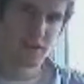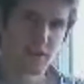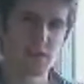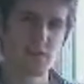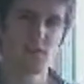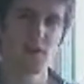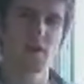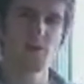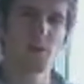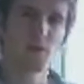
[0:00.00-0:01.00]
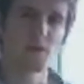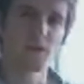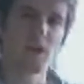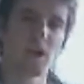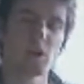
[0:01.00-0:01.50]
This is very important.
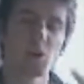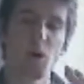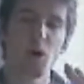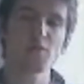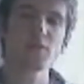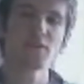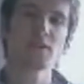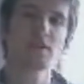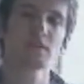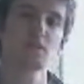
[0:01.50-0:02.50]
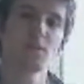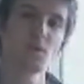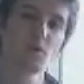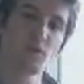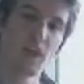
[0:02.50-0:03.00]
You also need
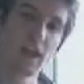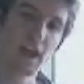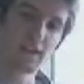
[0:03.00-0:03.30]
somewhere that has